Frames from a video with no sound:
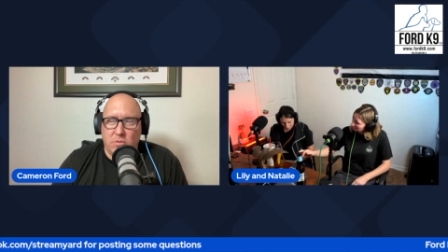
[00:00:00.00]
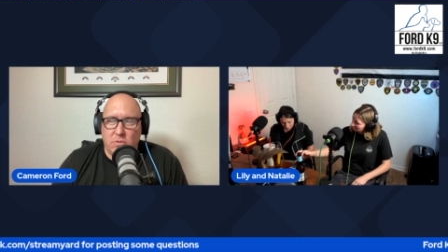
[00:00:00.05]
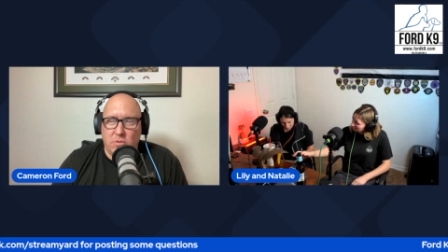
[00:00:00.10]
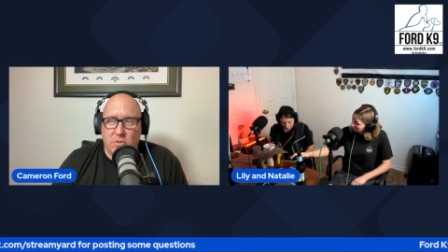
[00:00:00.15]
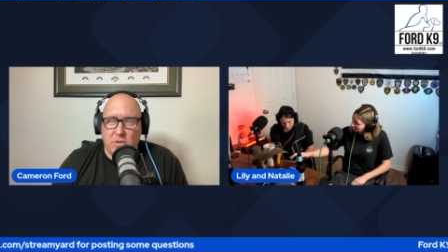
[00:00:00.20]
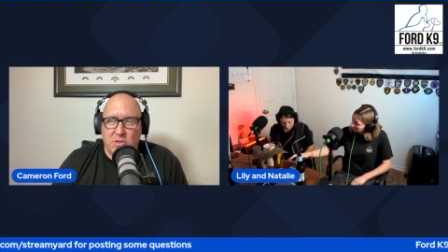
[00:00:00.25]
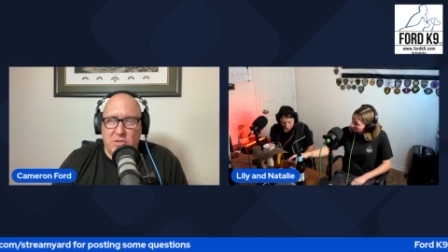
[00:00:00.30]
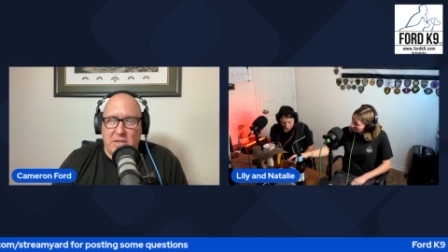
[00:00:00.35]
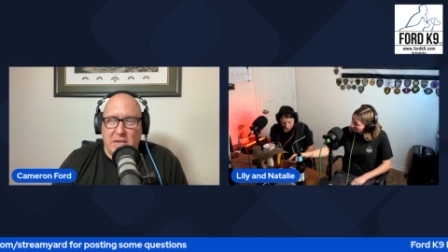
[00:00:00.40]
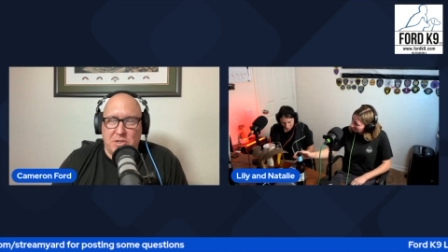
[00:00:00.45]

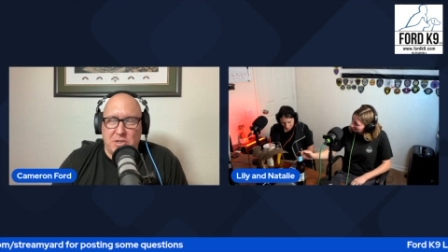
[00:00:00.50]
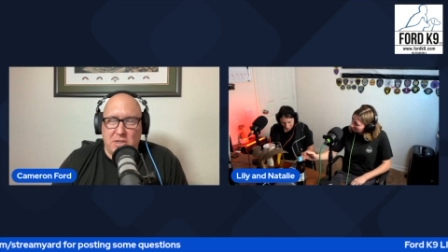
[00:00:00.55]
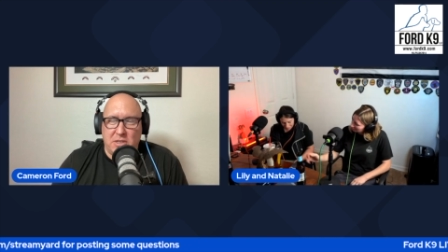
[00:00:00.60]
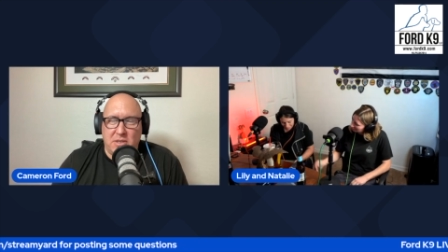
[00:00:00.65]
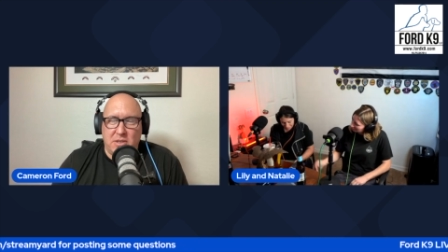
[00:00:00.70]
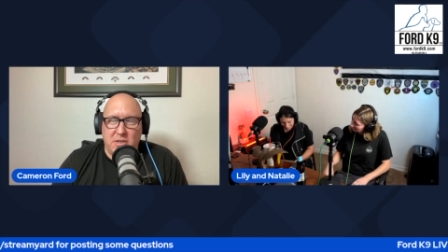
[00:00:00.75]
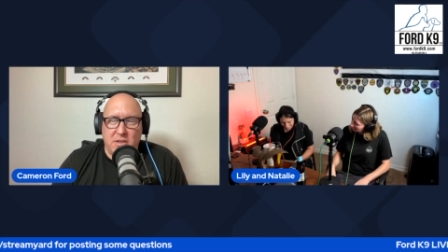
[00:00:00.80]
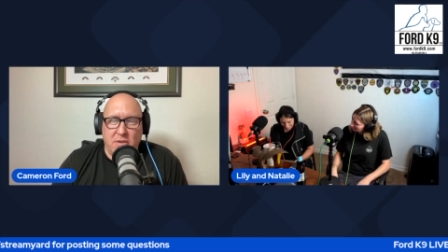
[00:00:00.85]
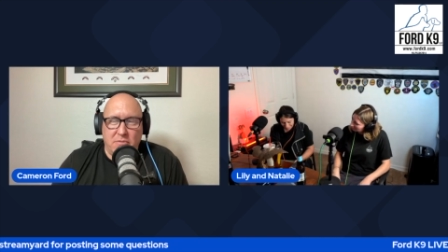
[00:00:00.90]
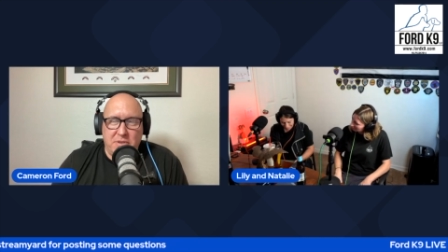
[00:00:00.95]
this actually
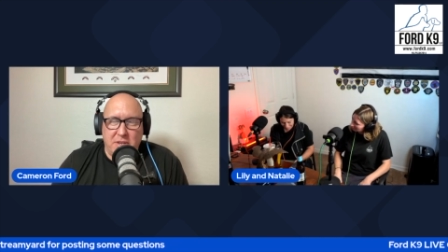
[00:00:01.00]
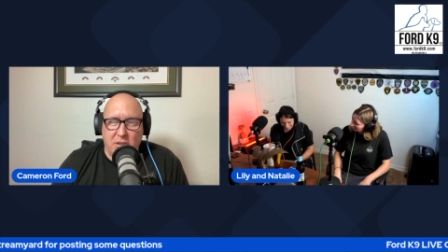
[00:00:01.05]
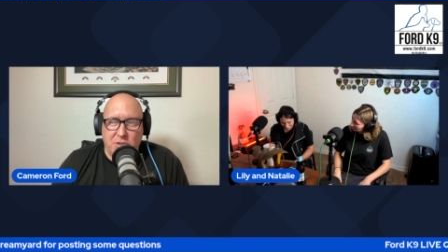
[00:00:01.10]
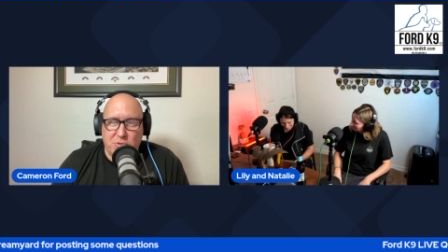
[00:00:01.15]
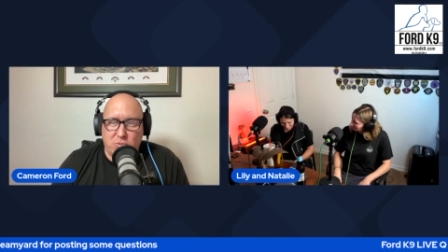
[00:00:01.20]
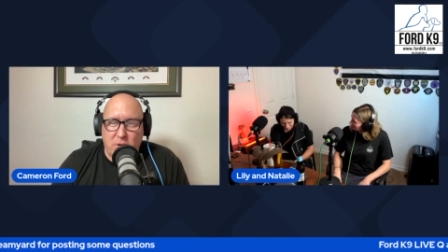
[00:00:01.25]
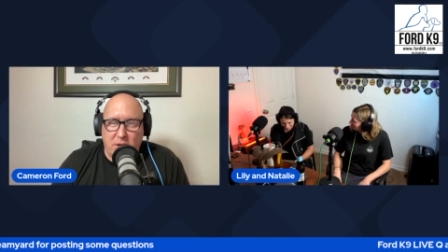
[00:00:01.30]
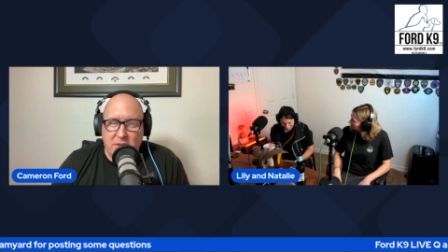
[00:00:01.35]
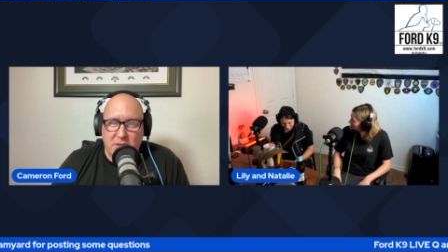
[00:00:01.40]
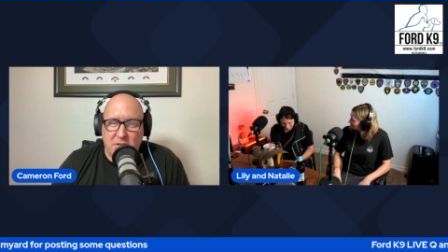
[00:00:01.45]
dovetails
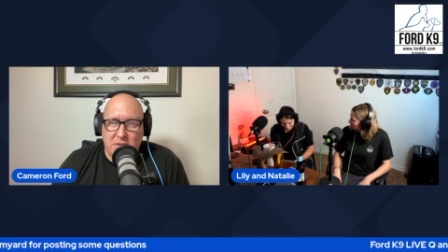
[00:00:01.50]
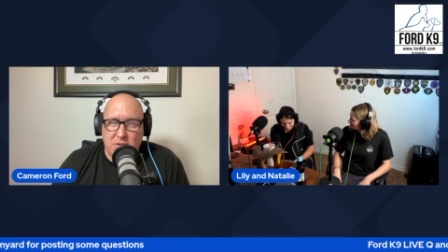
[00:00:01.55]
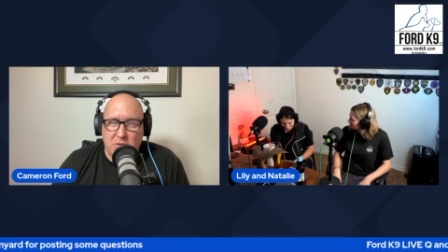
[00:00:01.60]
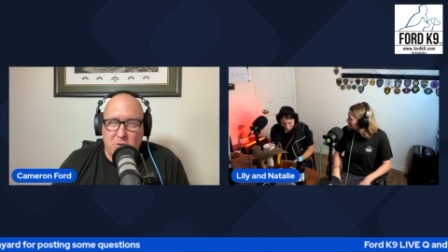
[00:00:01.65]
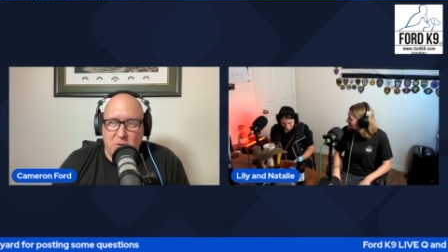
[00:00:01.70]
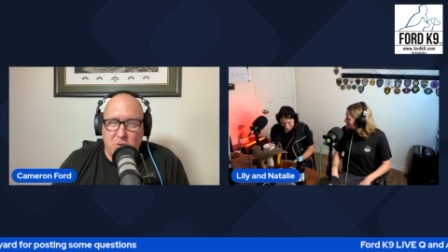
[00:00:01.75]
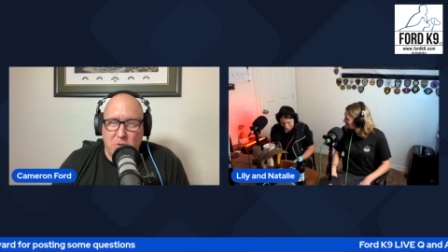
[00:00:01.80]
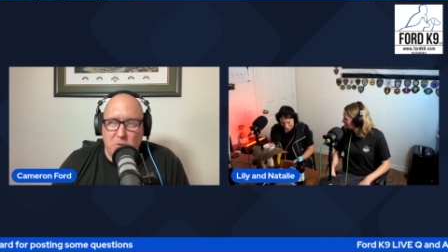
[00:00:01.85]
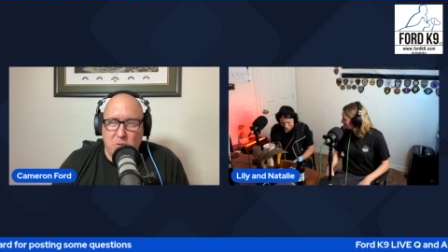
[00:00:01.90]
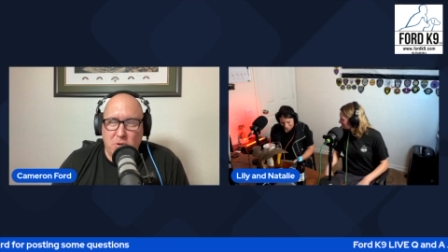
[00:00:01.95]
right
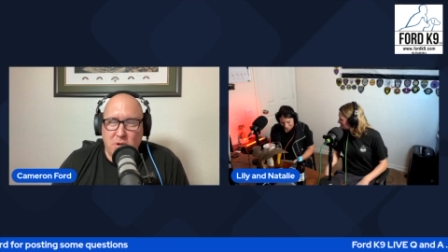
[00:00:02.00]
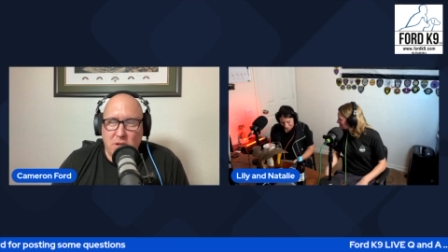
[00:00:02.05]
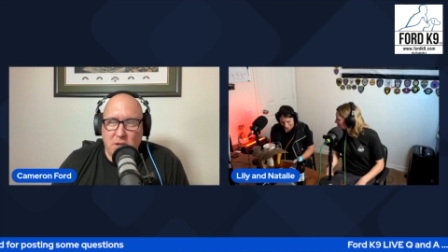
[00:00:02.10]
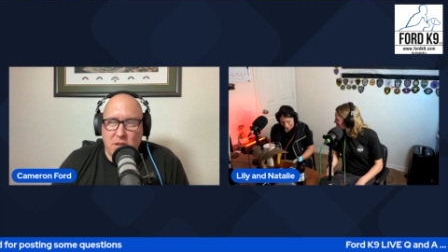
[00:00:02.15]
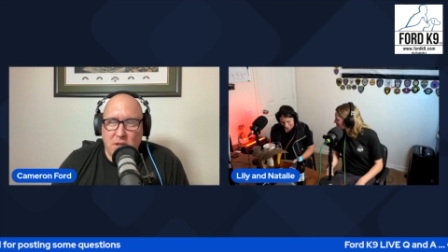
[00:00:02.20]
into